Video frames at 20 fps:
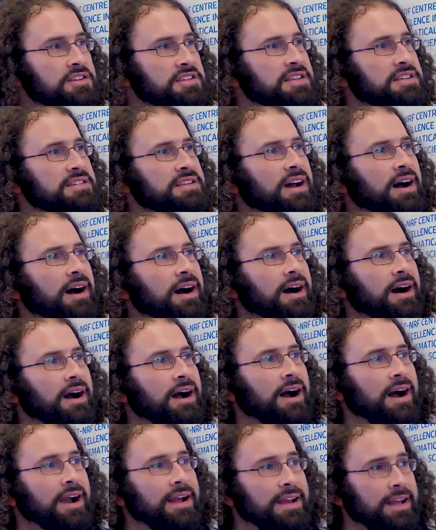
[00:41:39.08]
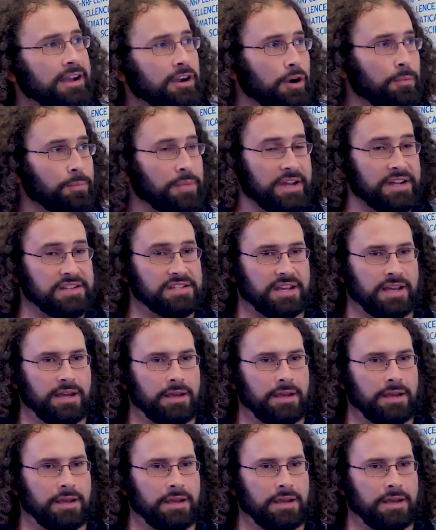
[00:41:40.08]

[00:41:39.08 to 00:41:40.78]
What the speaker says: This is a highly complex